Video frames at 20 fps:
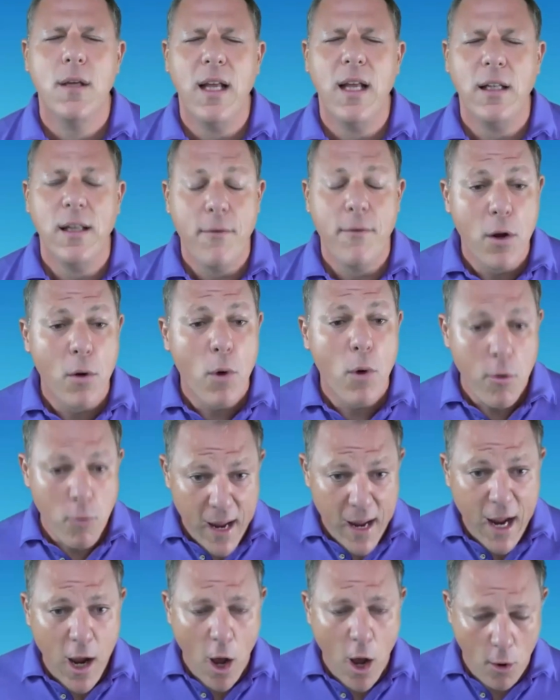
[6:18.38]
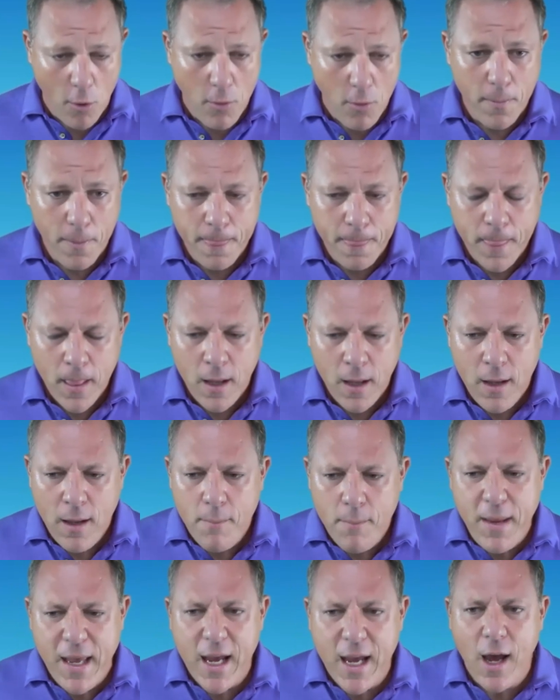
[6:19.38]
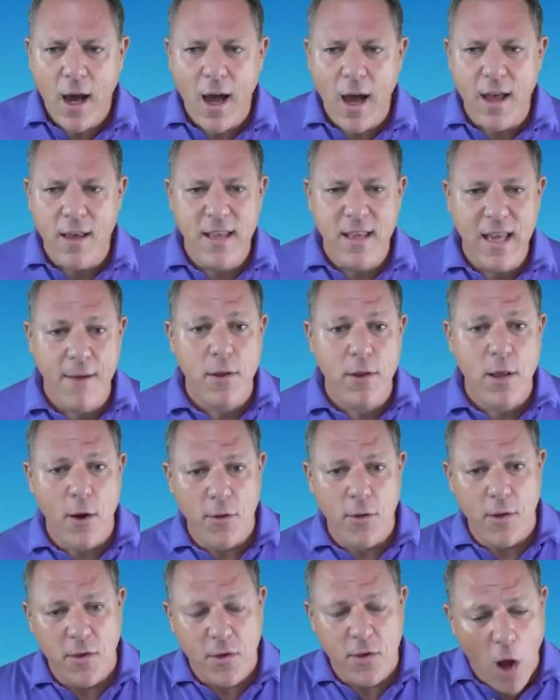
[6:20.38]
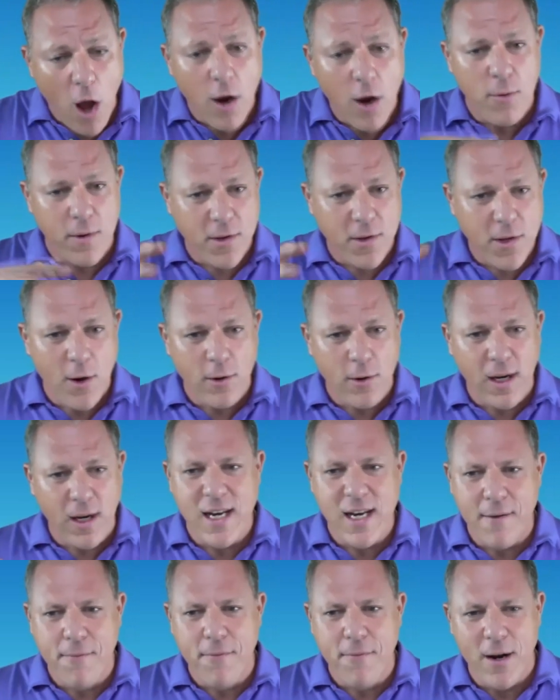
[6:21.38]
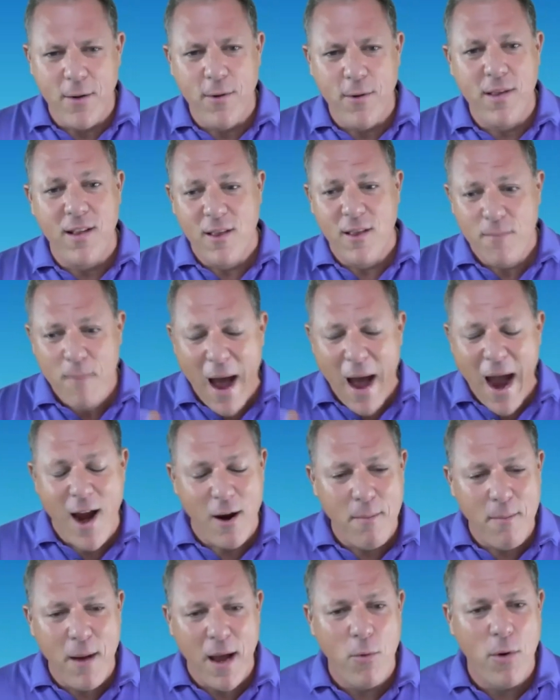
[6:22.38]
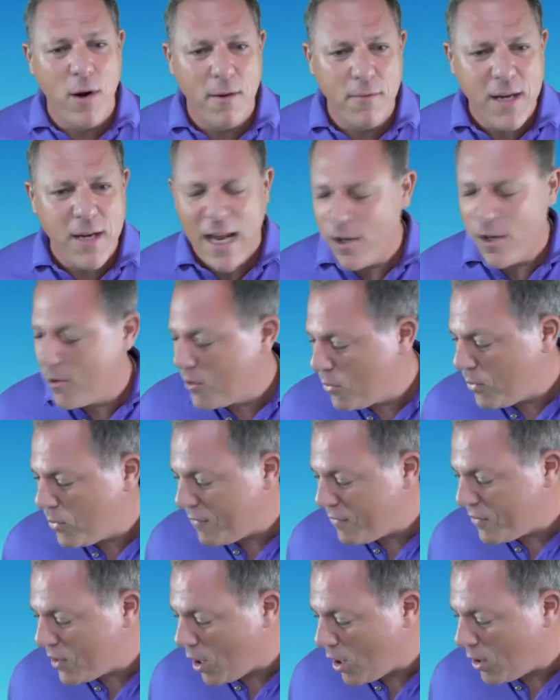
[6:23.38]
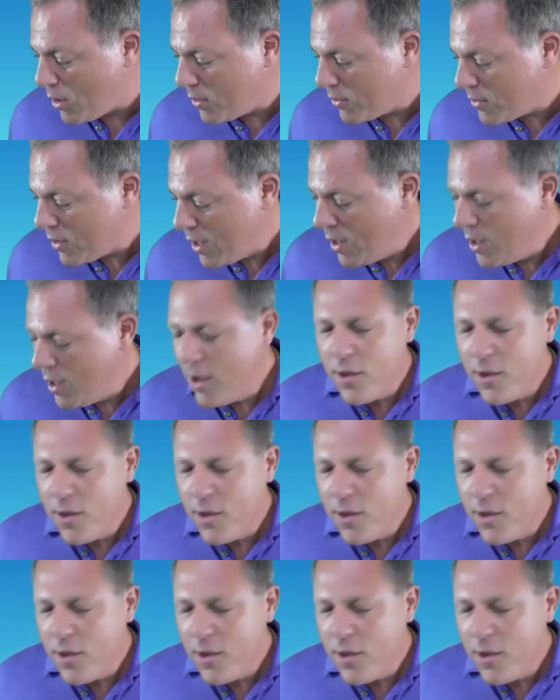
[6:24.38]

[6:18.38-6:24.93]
Olivia Rodrigo because even though the song was totally different, it was inspired by one of Taylor Swift's songs.